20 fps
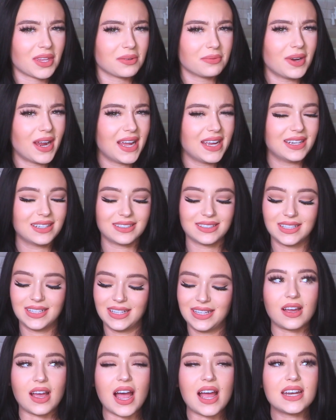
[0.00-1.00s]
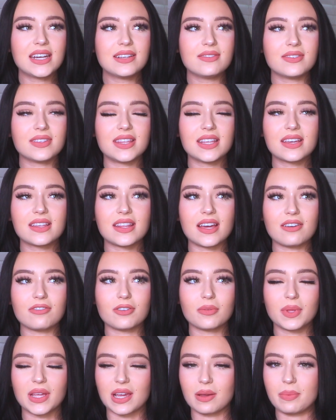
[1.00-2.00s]
Right? I didn't even think of that
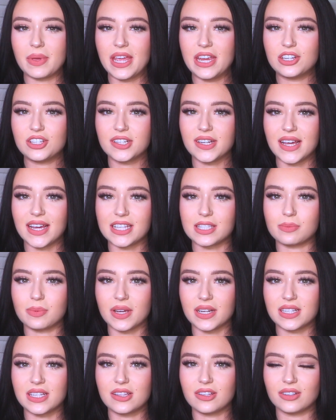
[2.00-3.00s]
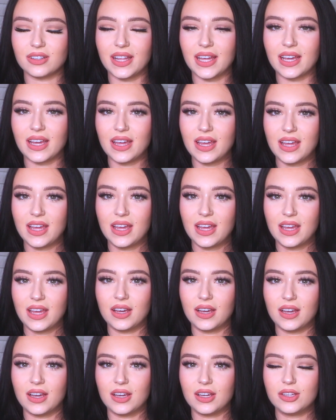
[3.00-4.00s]
from, like, a patient aspect either. Like,
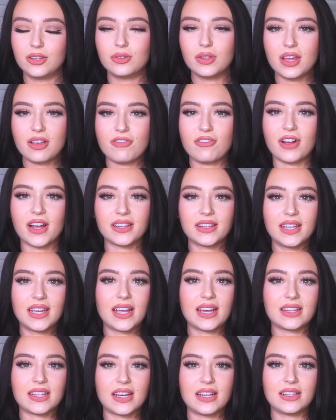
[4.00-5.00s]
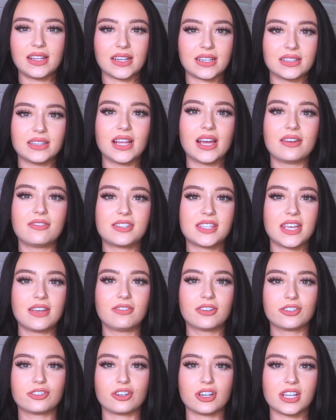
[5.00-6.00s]
you, like, finally get that, like,
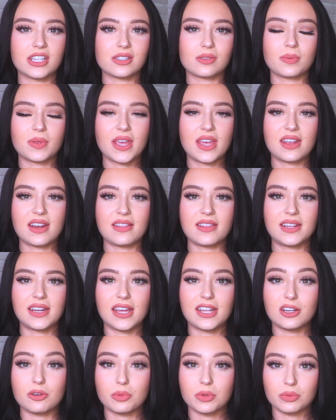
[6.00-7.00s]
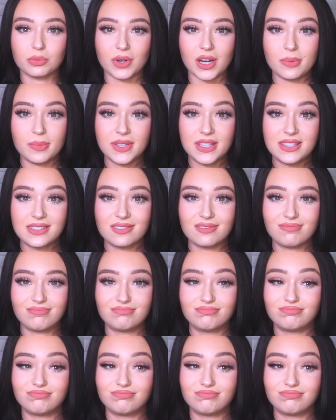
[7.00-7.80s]
life-saving transplant and then end up with rabies?